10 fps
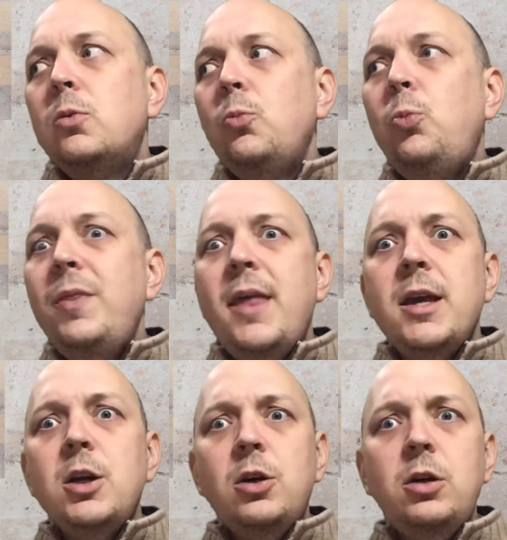when they
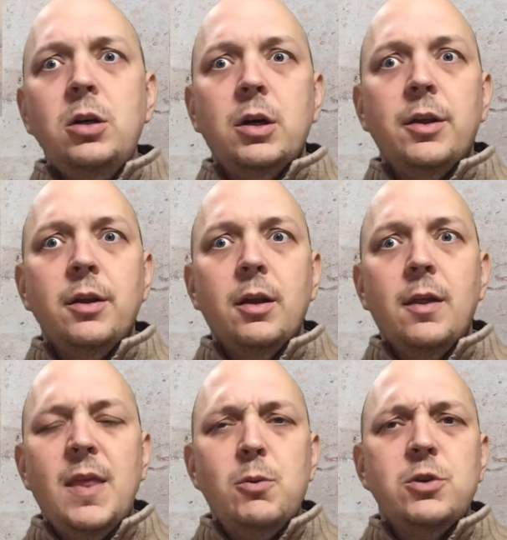could,
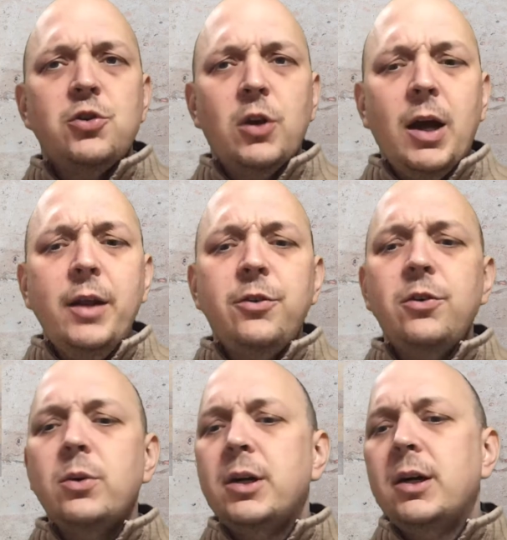they would try
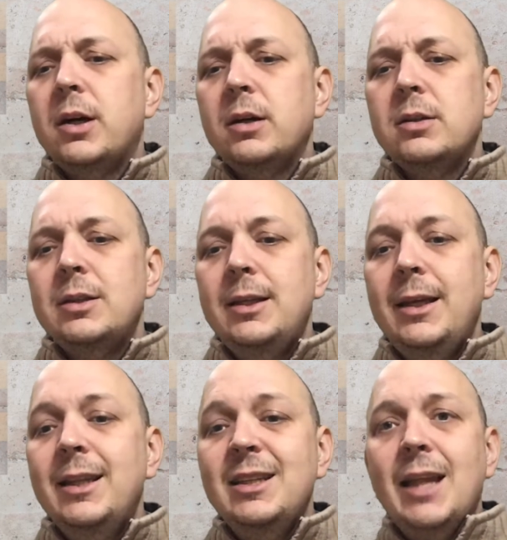to
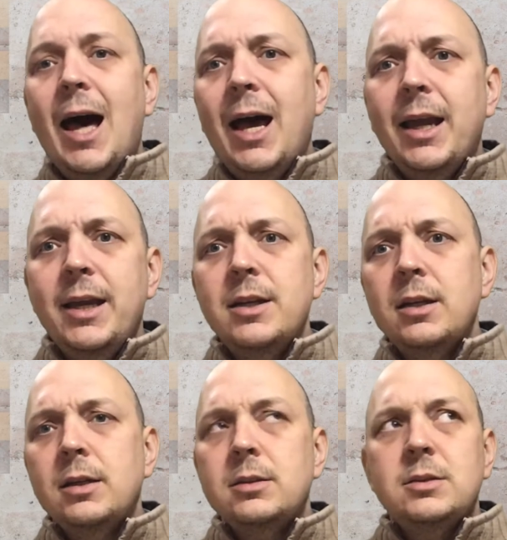elide.
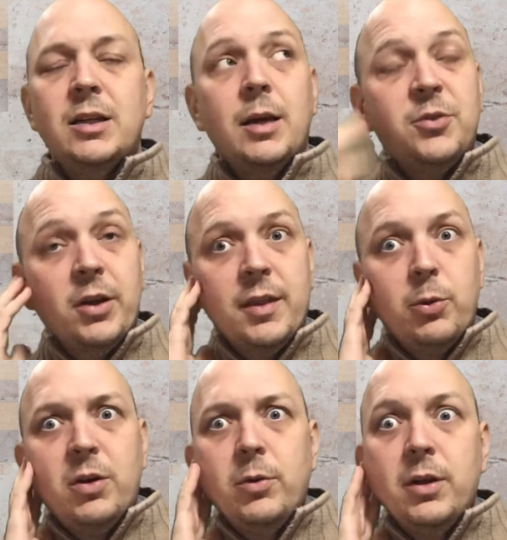I'm sorry, they
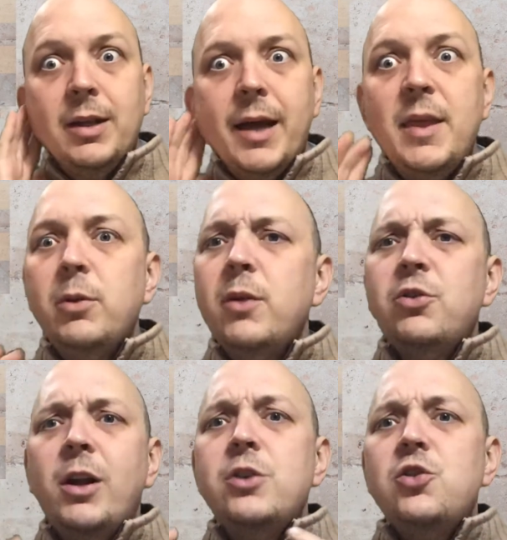would elide. They would
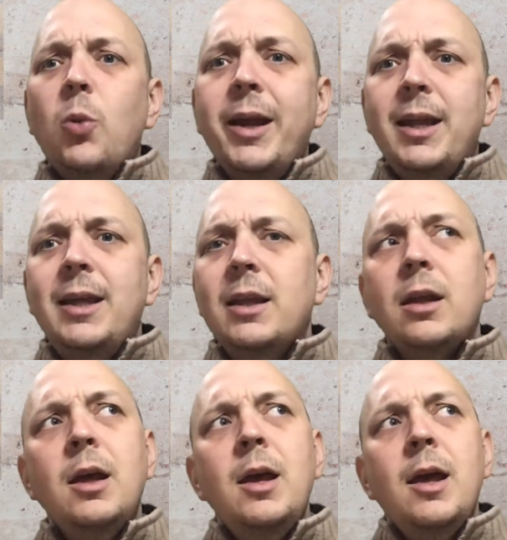try to join in
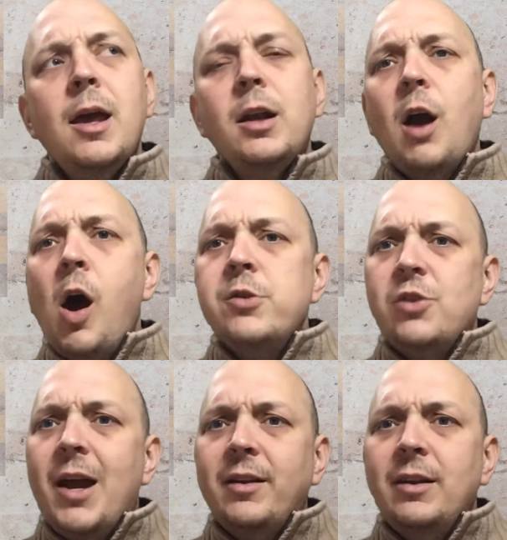and
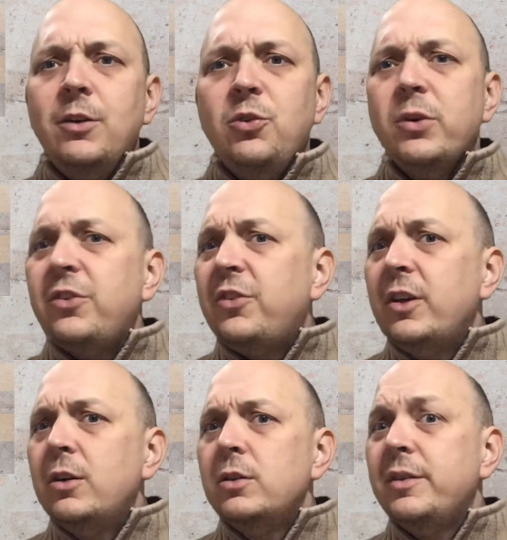contract into a
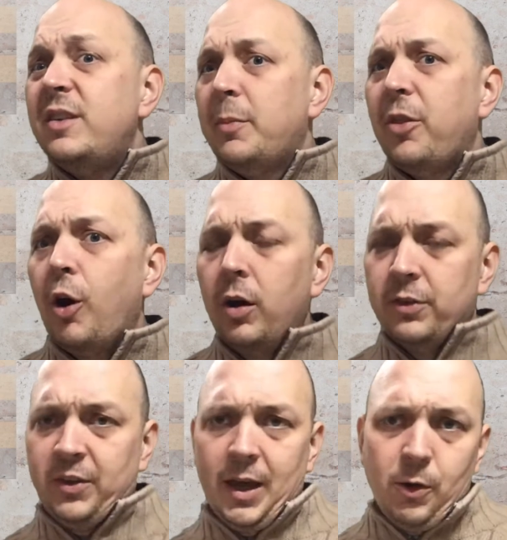single diphthong
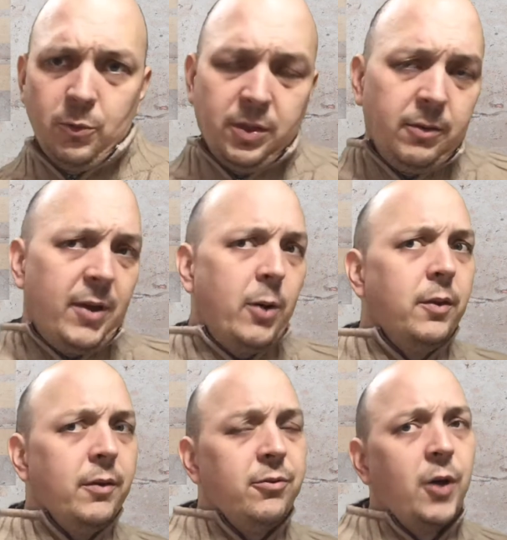sound with the vowel
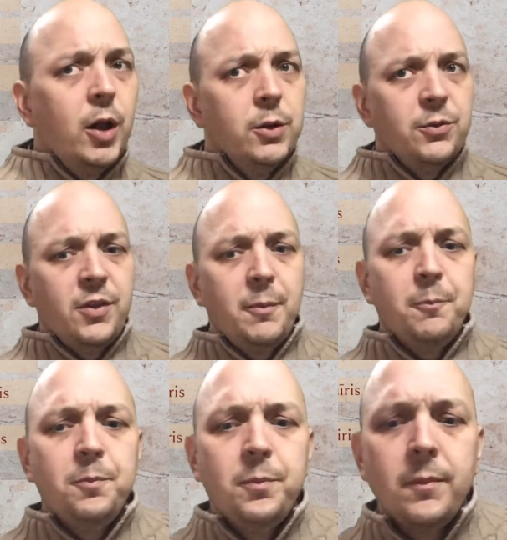that follows
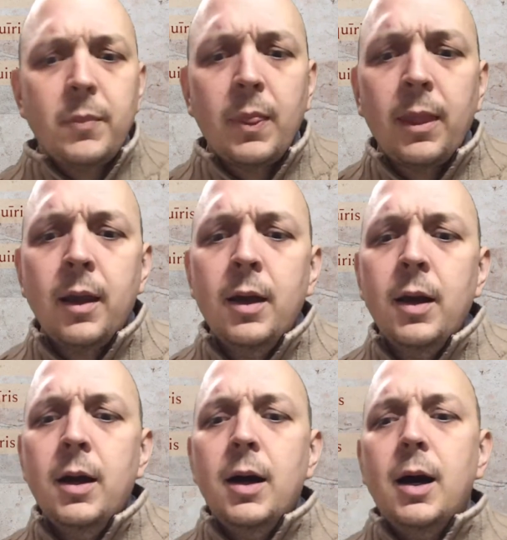
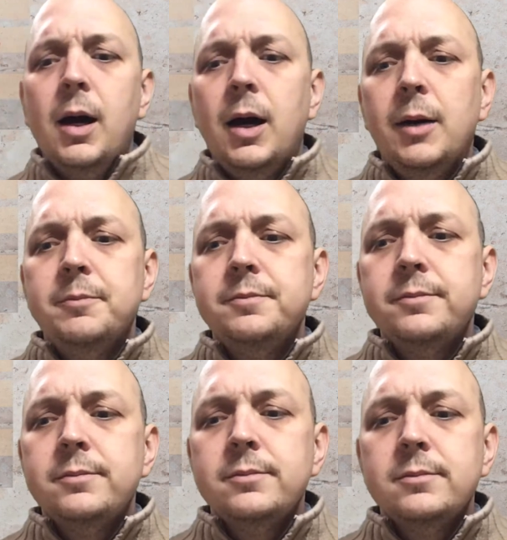them.
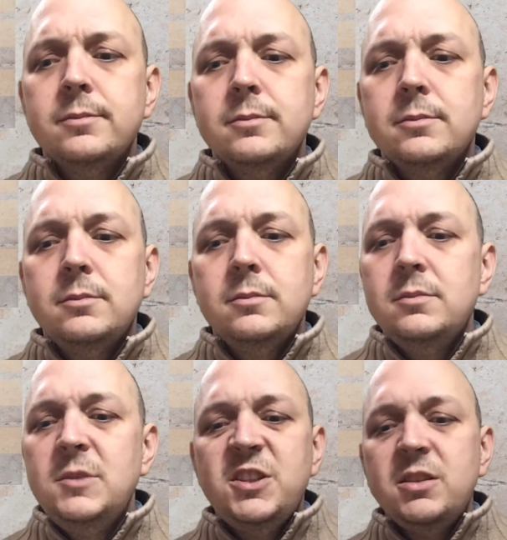
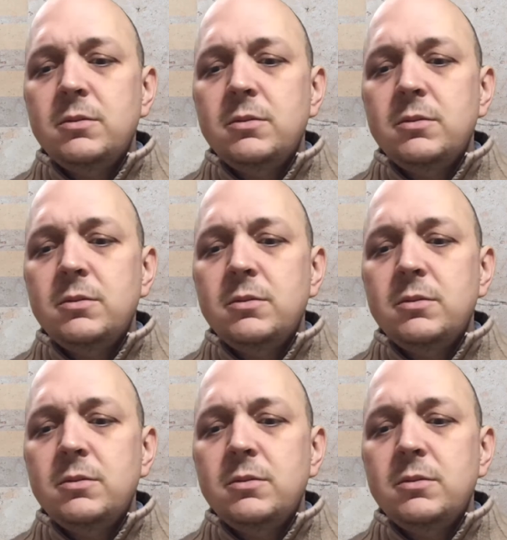This